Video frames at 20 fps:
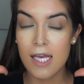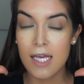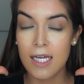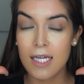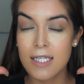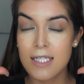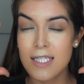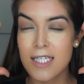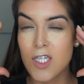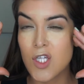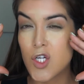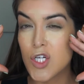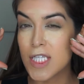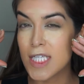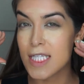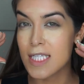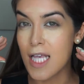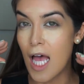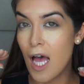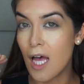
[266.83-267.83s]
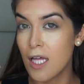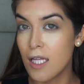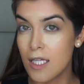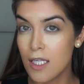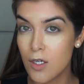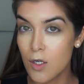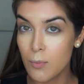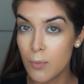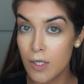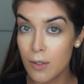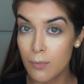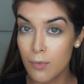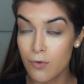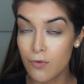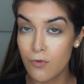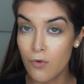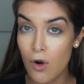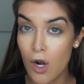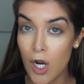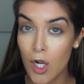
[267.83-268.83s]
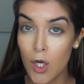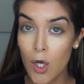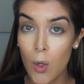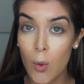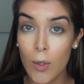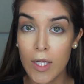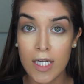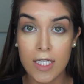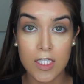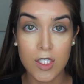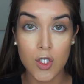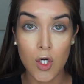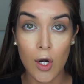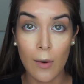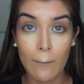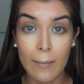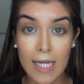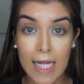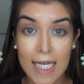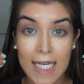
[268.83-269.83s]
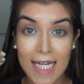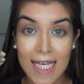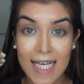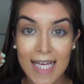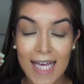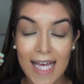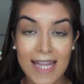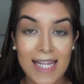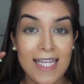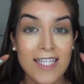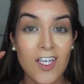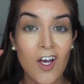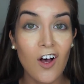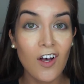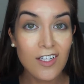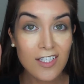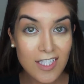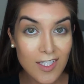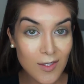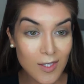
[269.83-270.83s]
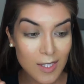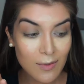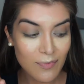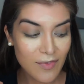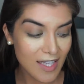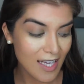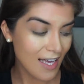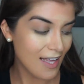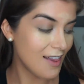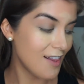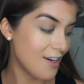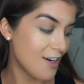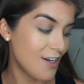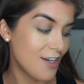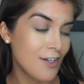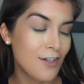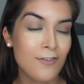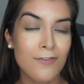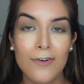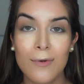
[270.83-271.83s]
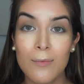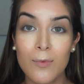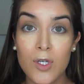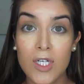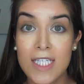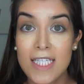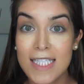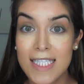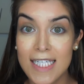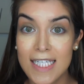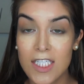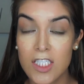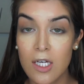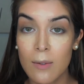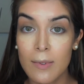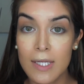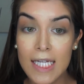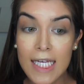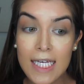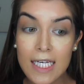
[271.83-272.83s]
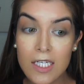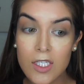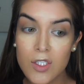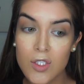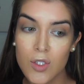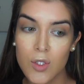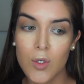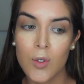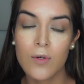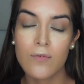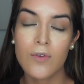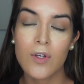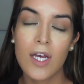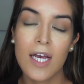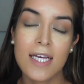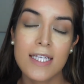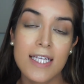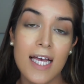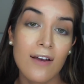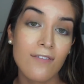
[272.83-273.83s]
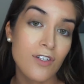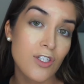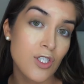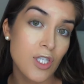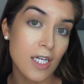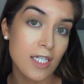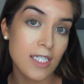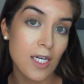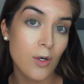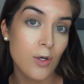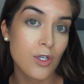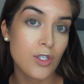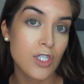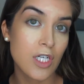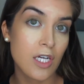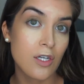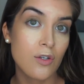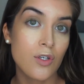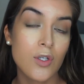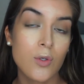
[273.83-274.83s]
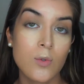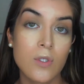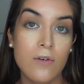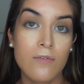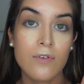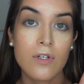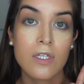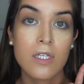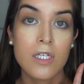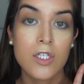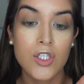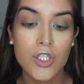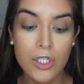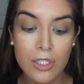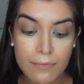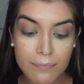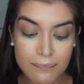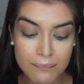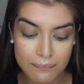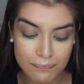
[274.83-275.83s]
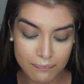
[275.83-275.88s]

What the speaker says: concealer set a little bit before I go in and start blending it. And that's also something I learned from Christine Dominique. So if you guys haven't checked out her channel, you definitely should.